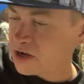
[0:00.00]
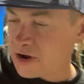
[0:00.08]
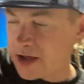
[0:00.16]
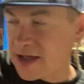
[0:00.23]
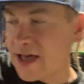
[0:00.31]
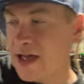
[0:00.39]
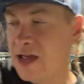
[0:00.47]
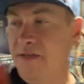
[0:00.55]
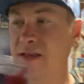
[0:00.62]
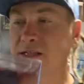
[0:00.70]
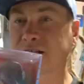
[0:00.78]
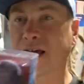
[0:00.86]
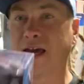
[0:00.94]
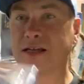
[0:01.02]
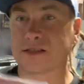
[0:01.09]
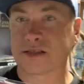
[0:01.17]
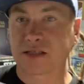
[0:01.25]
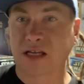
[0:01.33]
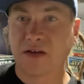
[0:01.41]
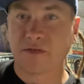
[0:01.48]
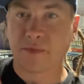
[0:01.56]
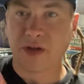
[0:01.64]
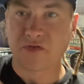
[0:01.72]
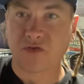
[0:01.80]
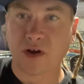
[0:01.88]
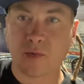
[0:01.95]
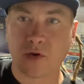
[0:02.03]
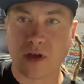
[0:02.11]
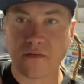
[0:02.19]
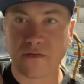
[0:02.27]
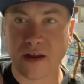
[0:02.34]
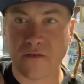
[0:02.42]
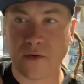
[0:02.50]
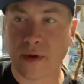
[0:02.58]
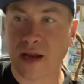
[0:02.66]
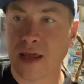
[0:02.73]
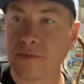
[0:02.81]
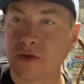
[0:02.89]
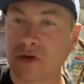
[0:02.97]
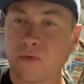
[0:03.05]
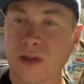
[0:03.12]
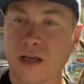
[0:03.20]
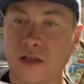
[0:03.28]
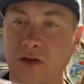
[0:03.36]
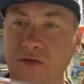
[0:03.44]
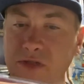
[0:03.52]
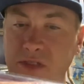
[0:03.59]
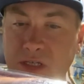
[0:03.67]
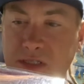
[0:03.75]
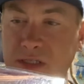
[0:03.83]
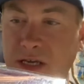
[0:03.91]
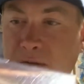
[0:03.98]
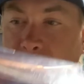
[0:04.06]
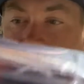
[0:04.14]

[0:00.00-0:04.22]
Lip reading: I got, in this case, is giving me trouble. I've never been able to reclose this thing.